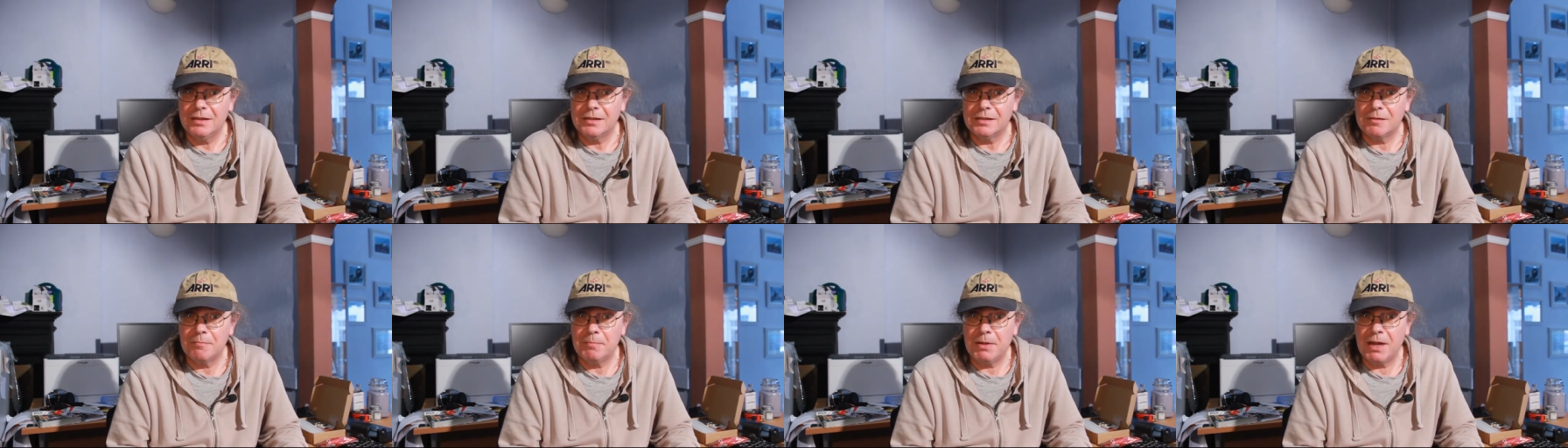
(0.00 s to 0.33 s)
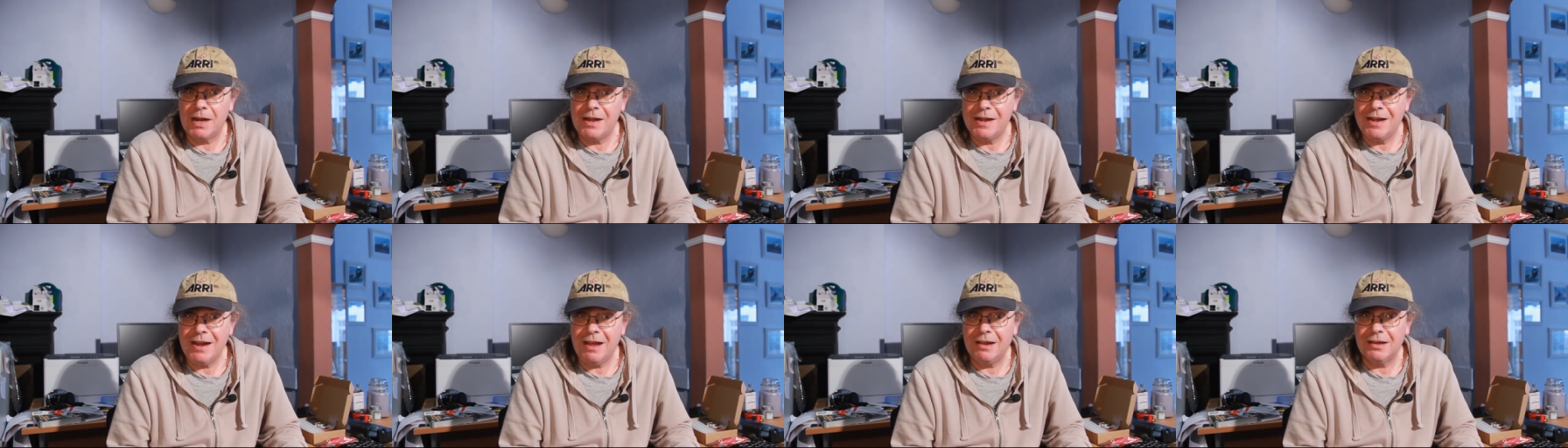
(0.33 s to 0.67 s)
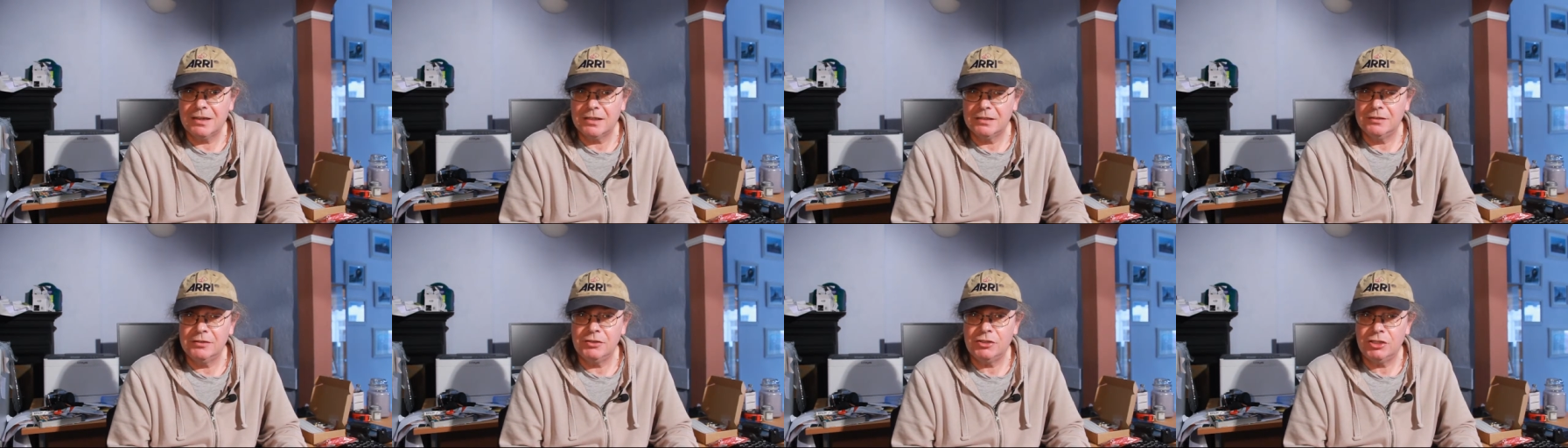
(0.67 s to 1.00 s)
So by
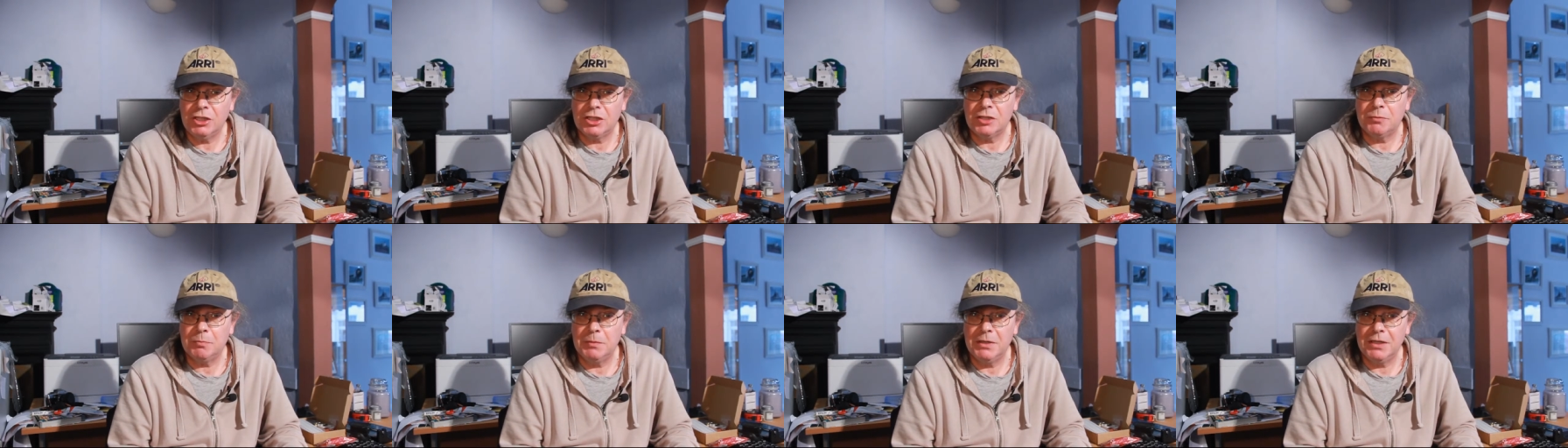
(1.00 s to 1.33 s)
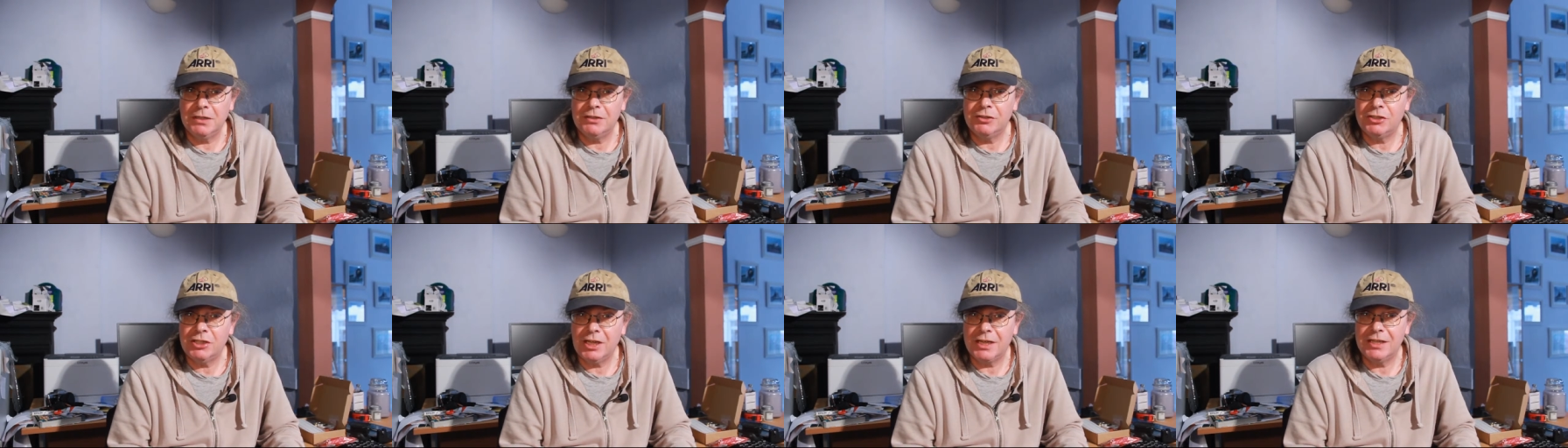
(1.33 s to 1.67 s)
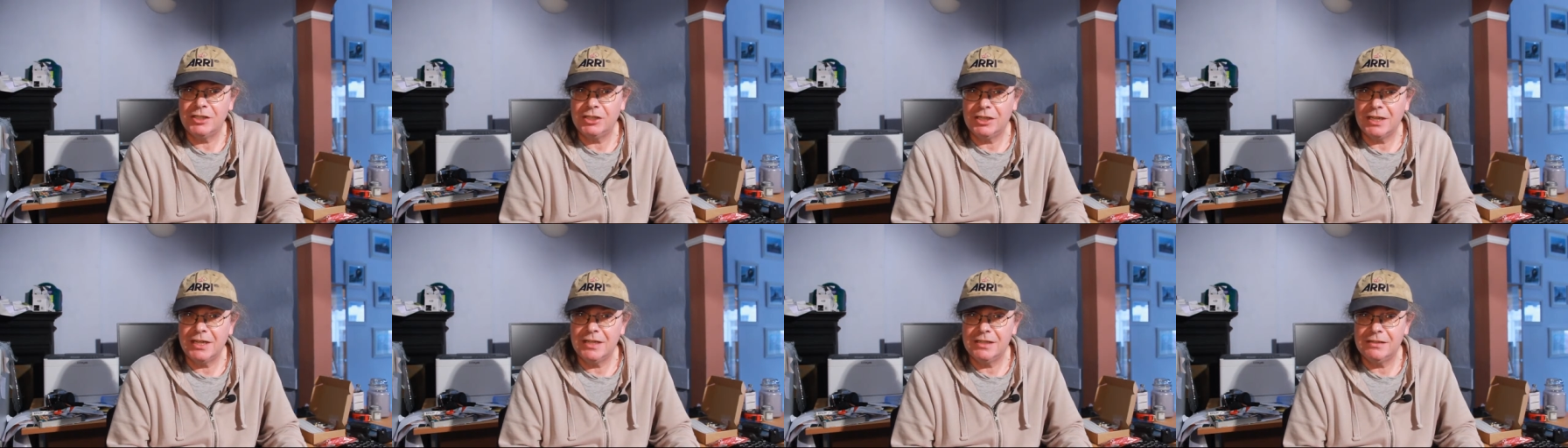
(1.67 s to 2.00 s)
luck and judgment and
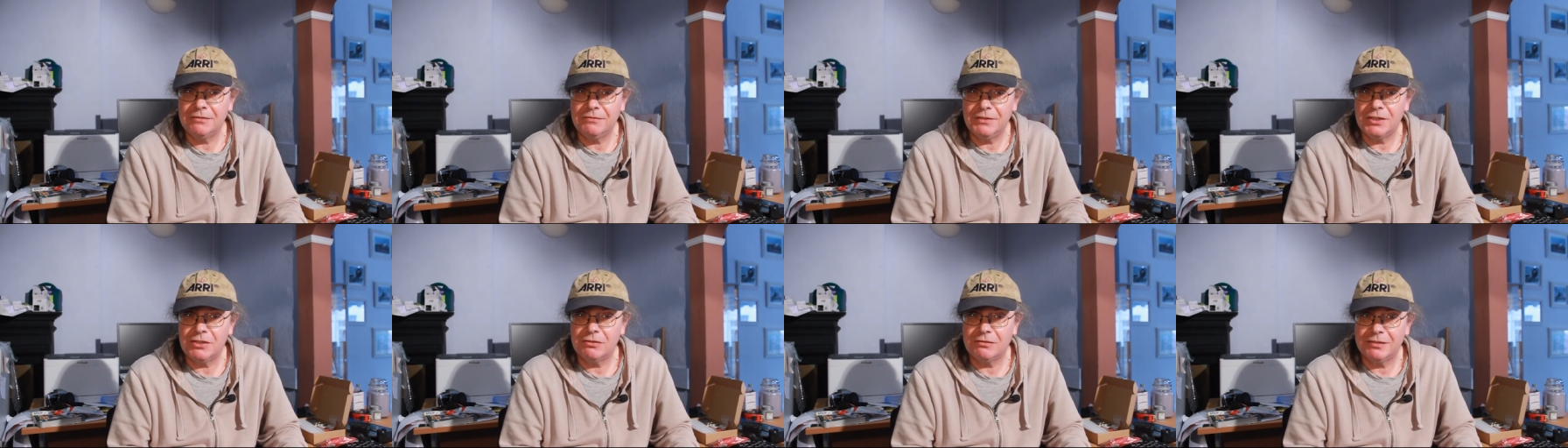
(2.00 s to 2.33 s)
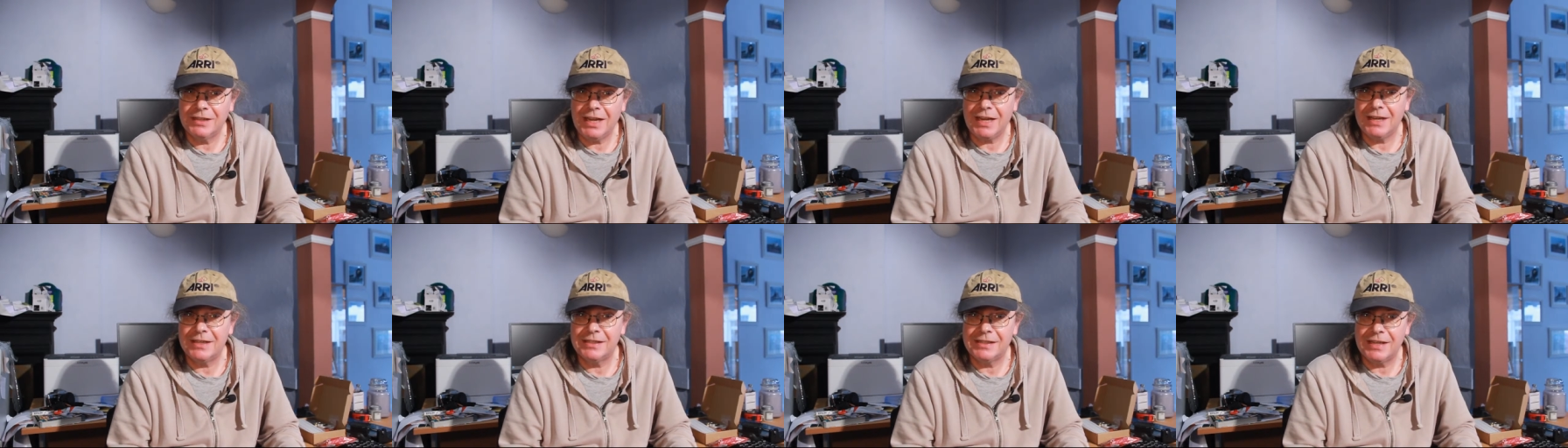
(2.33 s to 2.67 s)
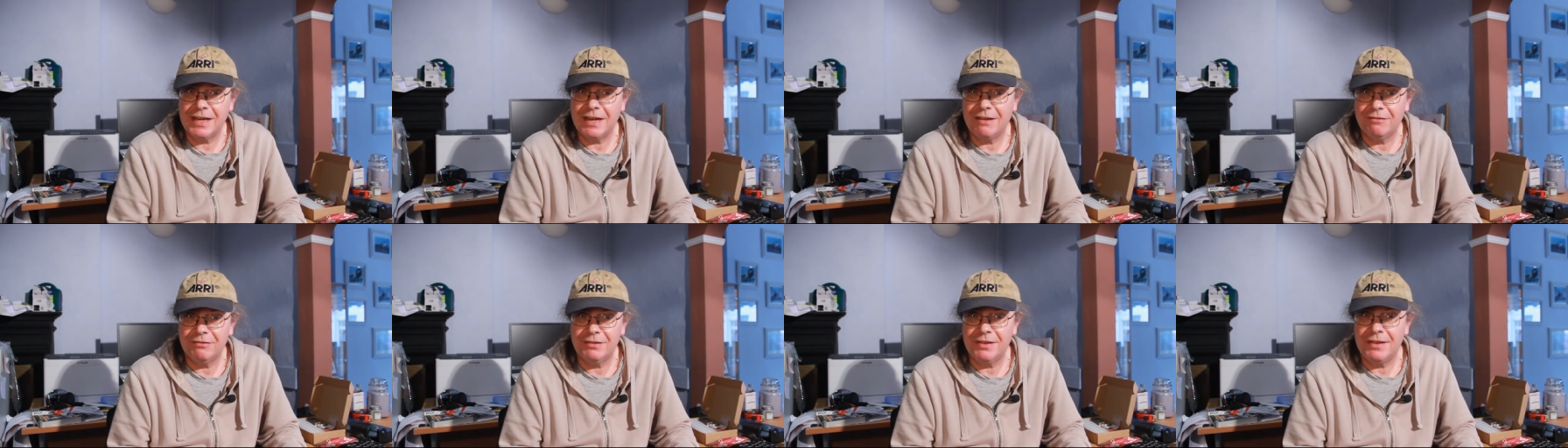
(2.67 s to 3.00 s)
changing individual letters
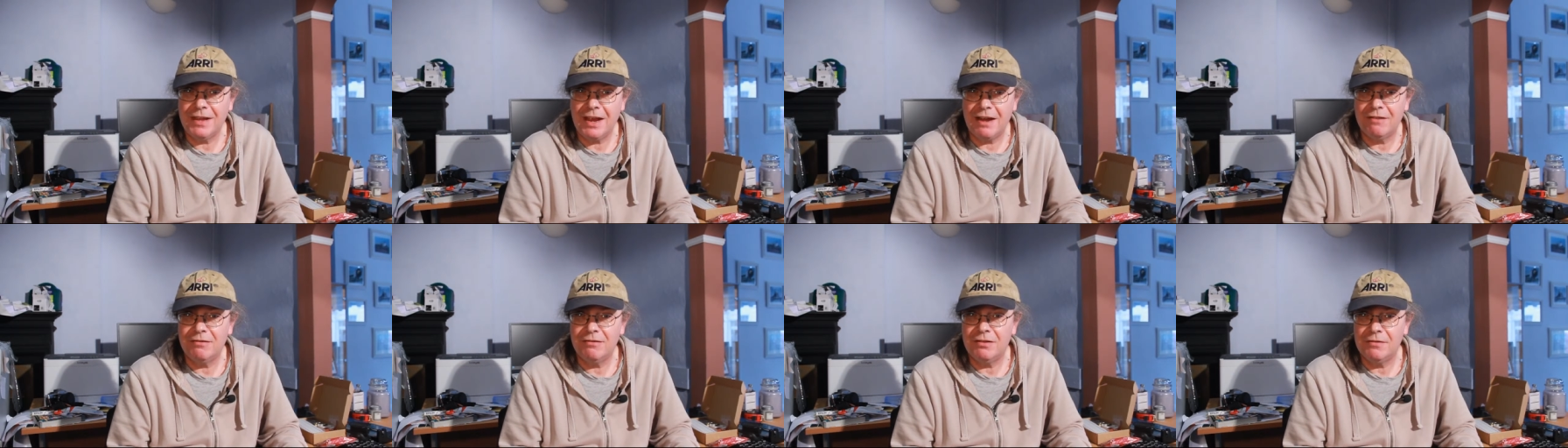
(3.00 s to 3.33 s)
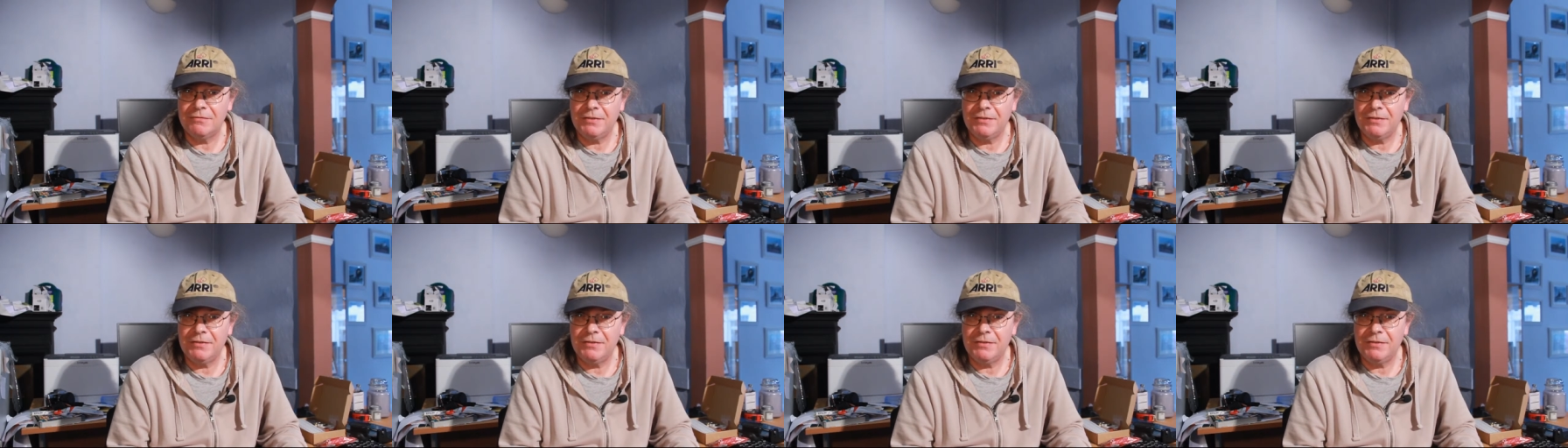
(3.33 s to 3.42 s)
here and there,